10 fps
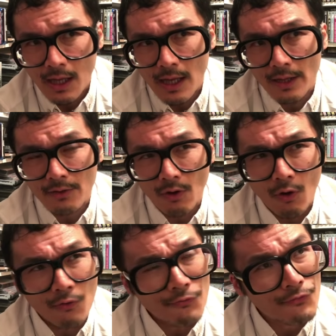And
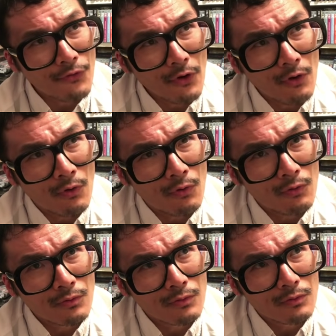
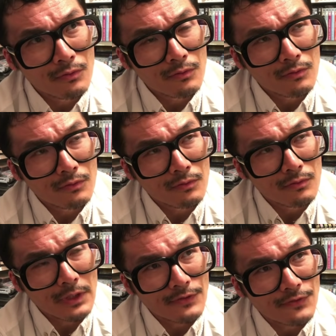also,
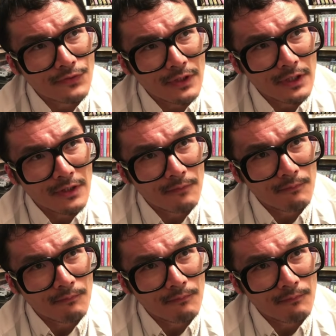let's see.